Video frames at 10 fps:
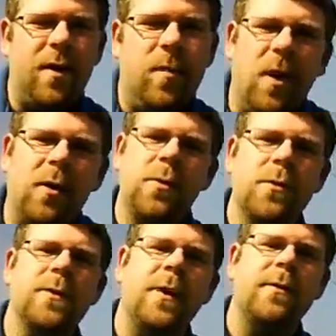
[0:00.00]
email
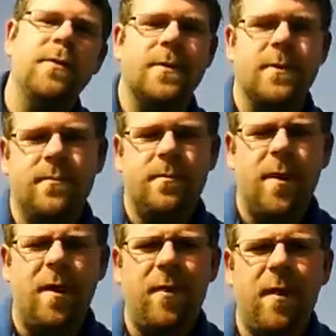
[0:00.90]
newsletters
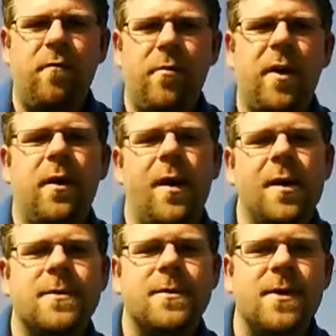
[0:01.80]
and giving everybody
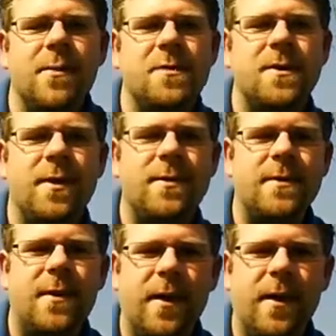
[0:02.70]
lots of tips as